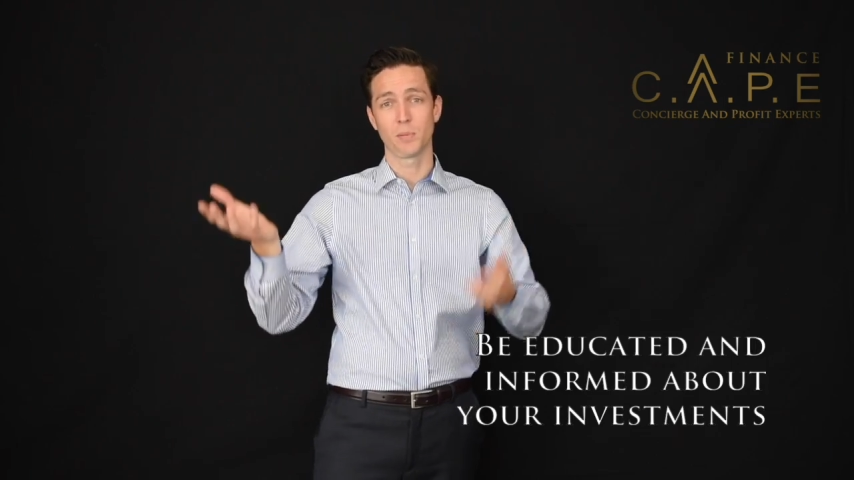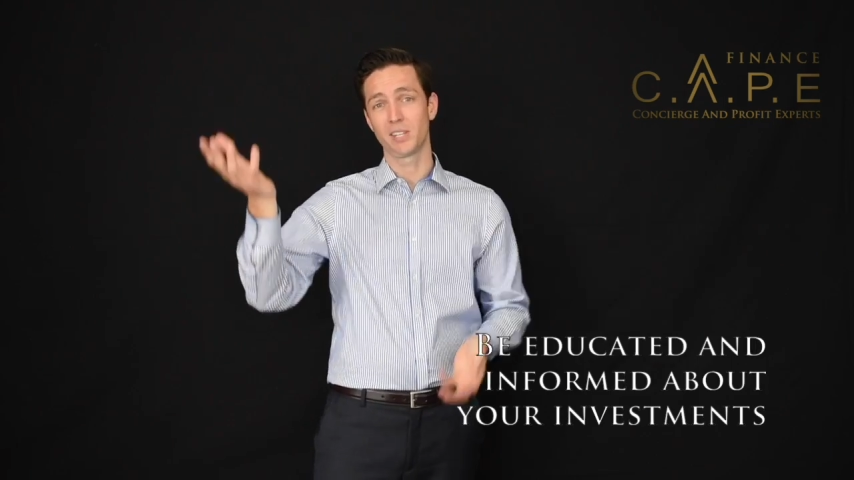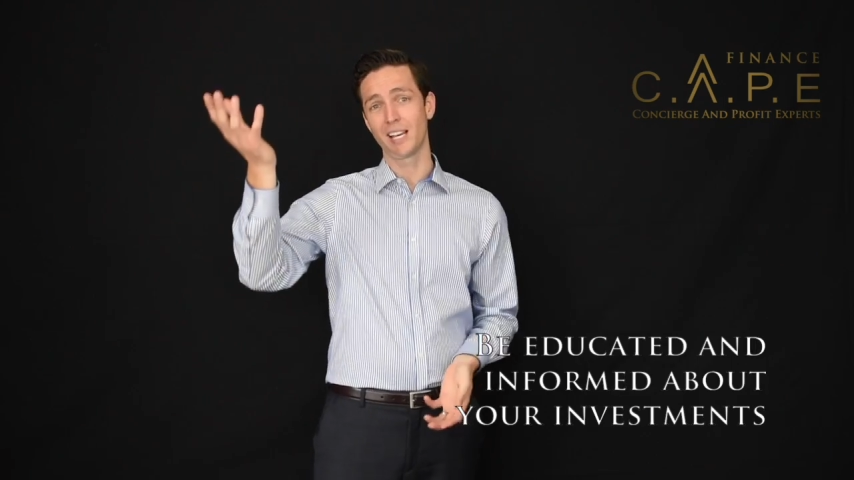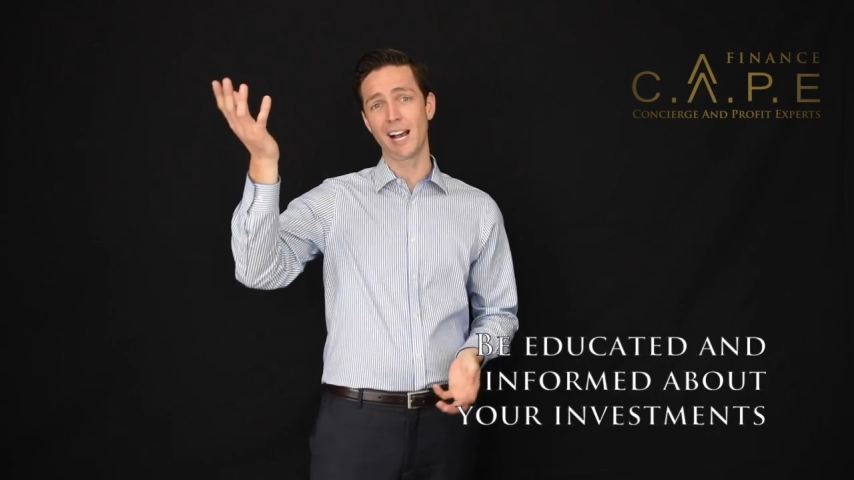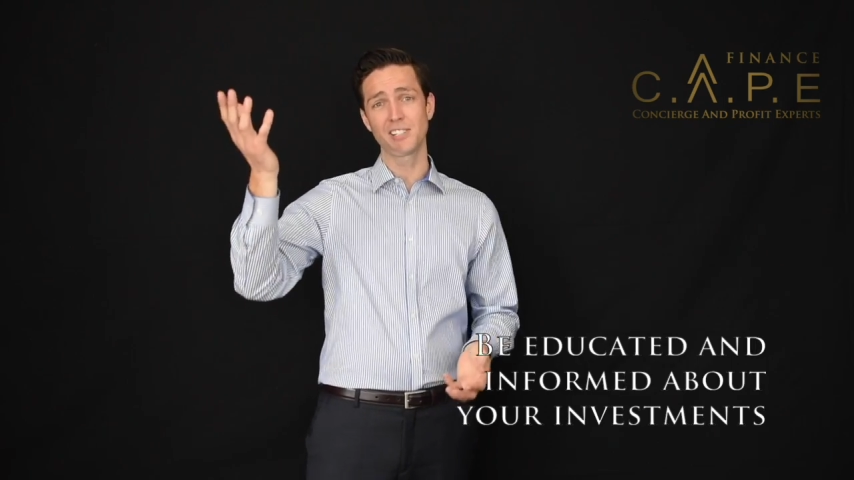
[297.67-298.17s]
but
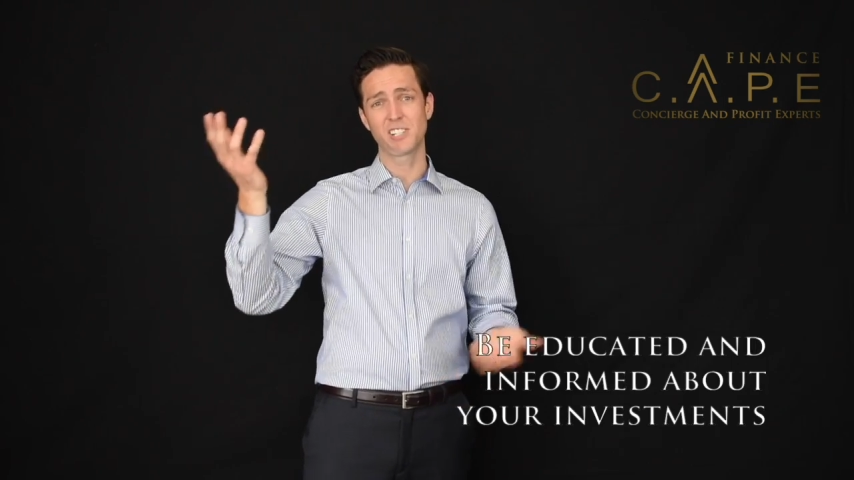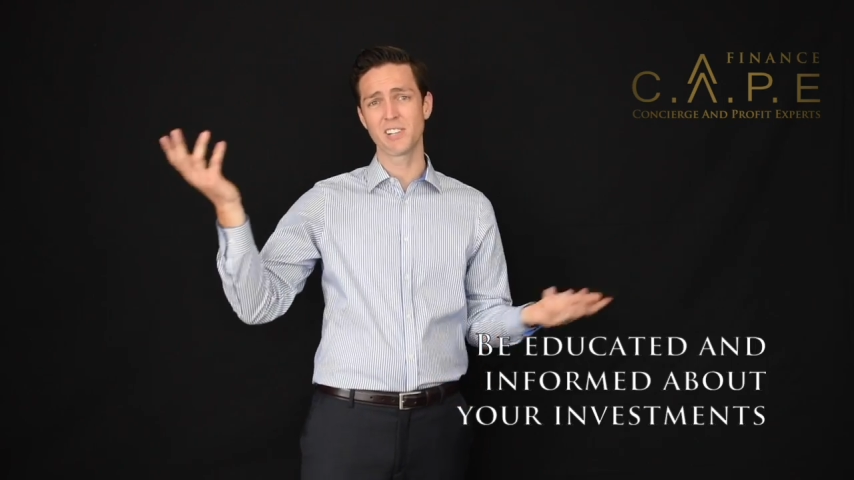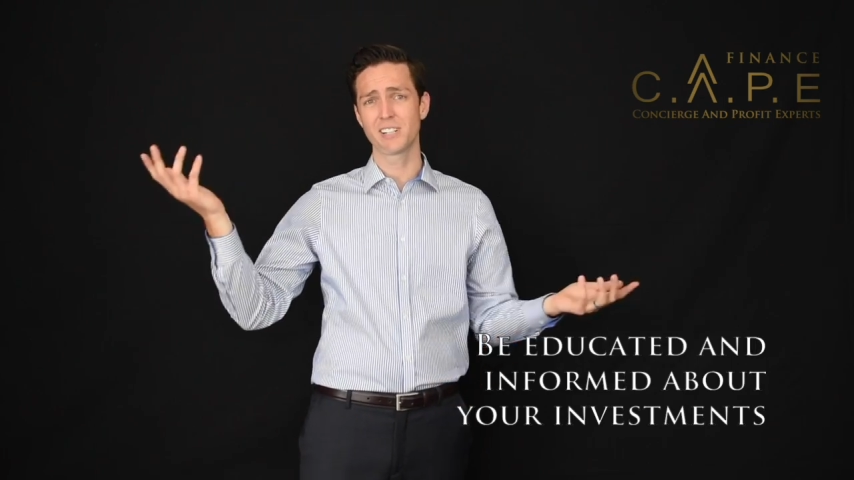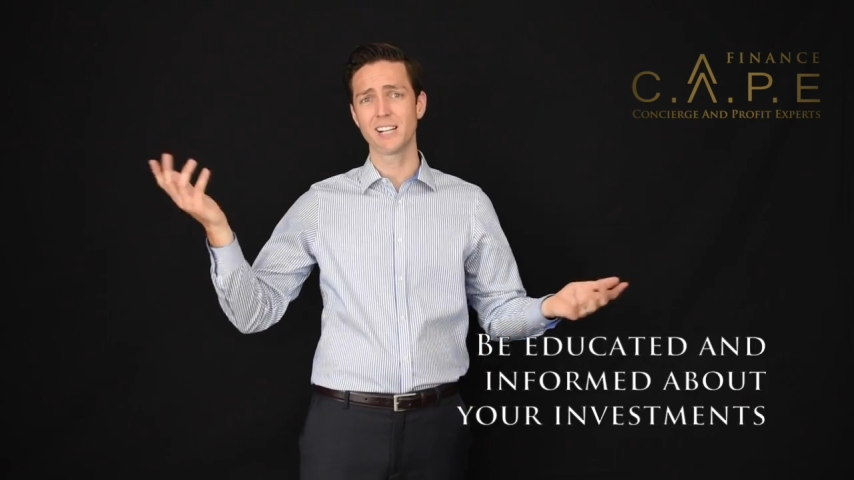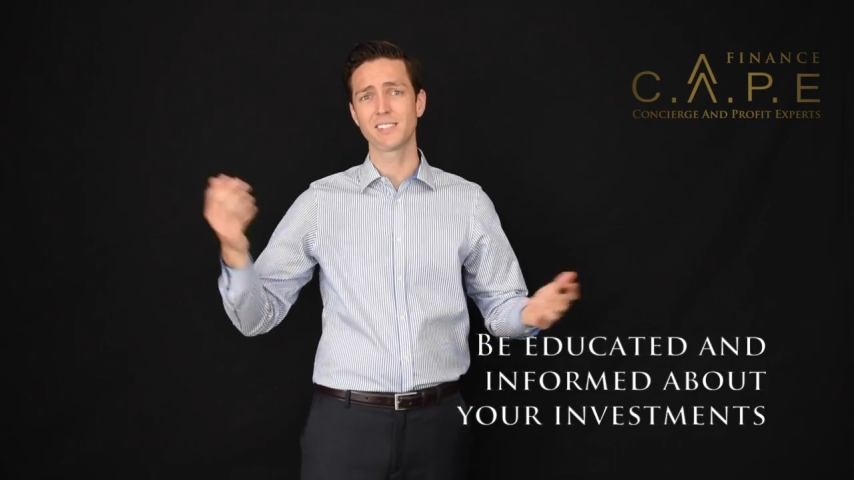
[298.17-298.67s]
the
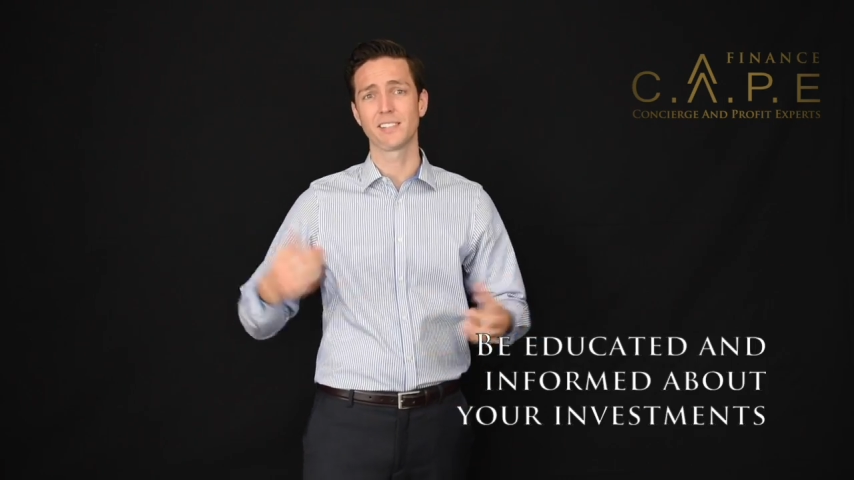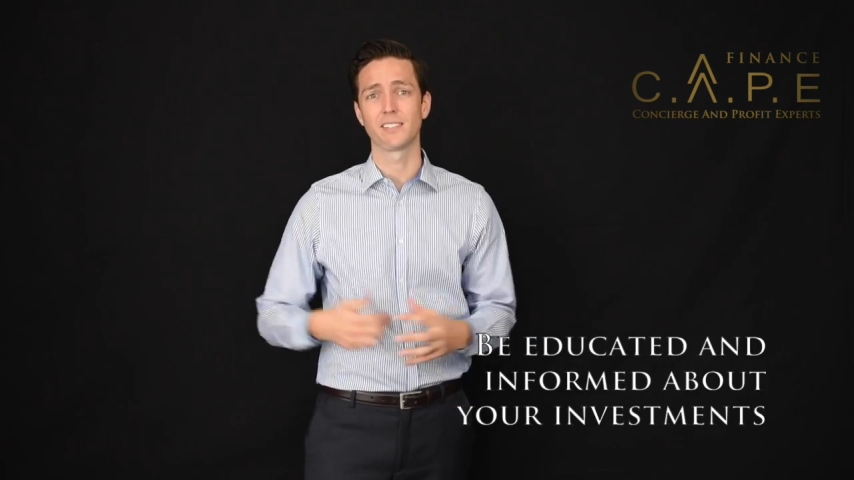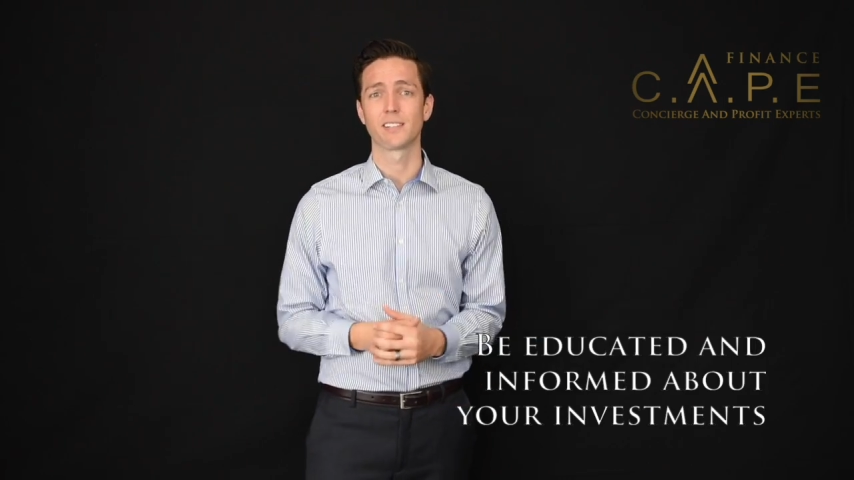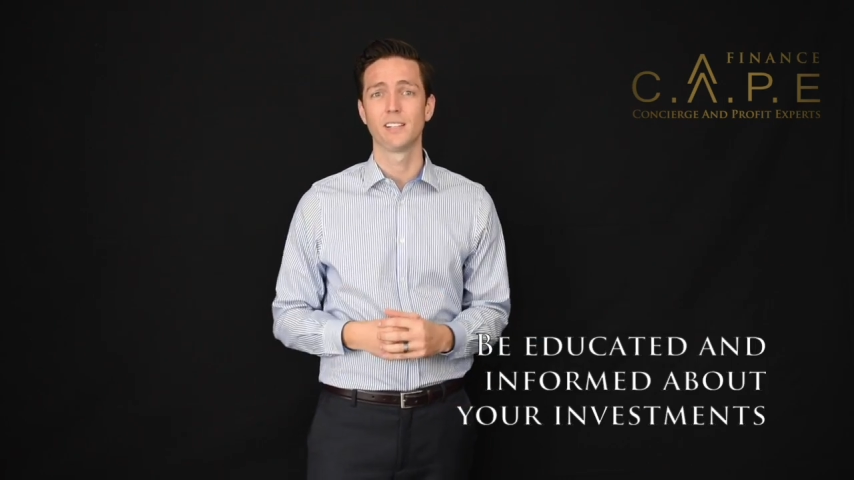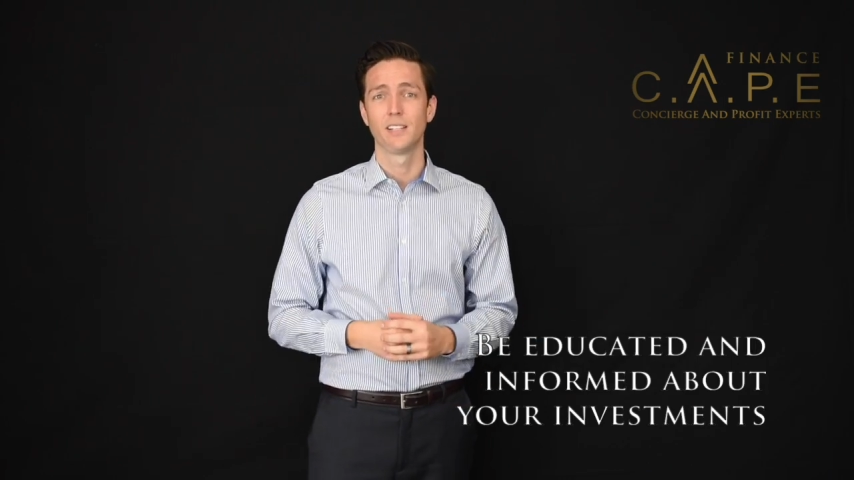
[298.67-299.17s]
I-share
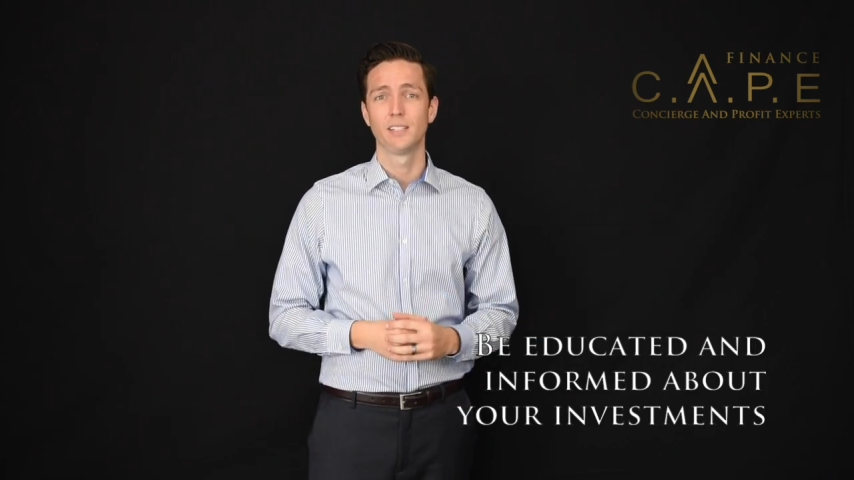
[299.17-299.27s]
doesn't.